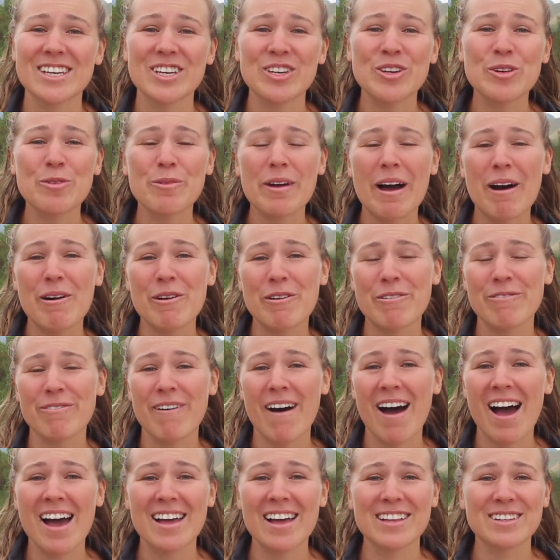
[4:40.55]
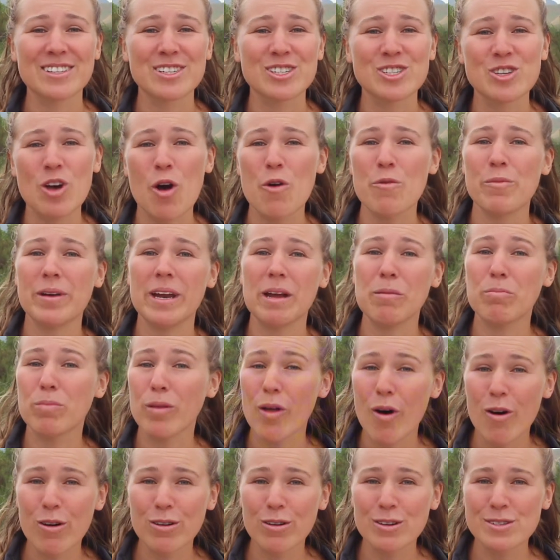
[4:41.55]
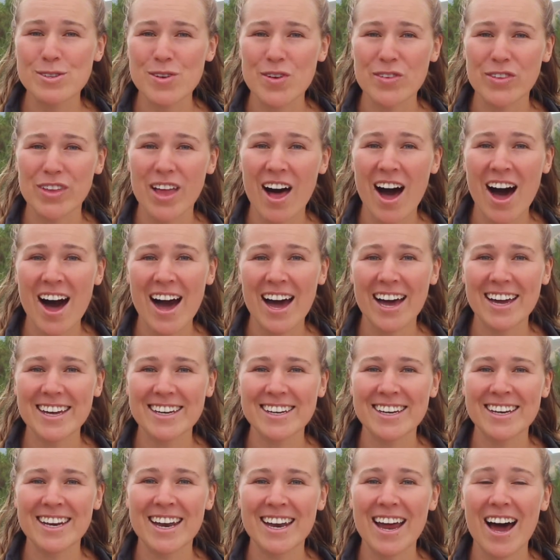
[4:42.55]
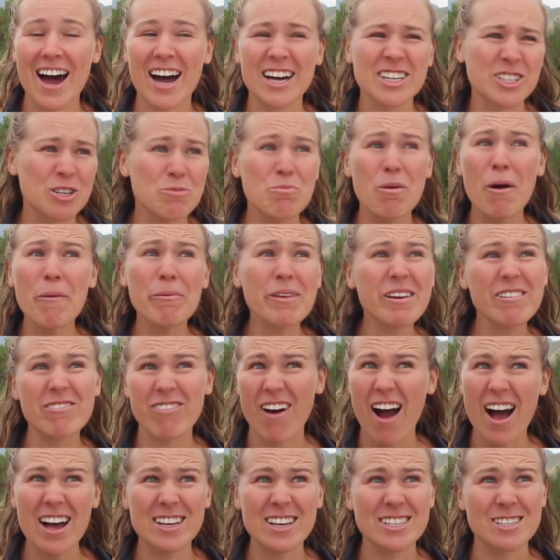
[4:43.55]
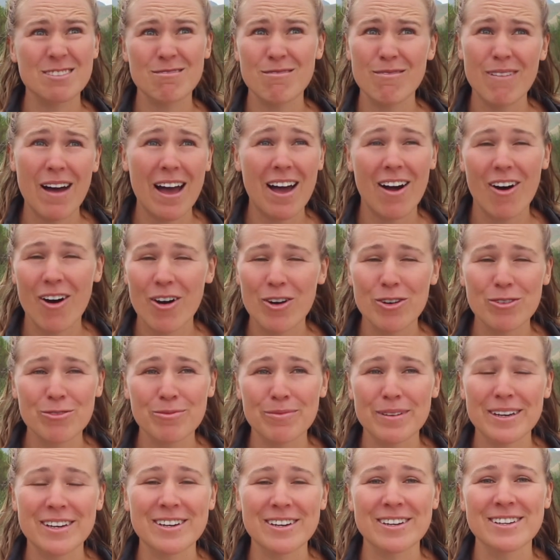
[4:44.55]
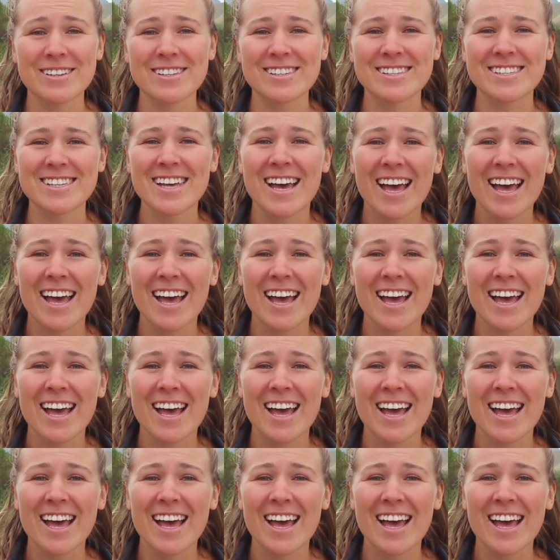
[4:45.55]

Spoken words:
You'll be able to find so many blogs online. I should probably write some of my own, because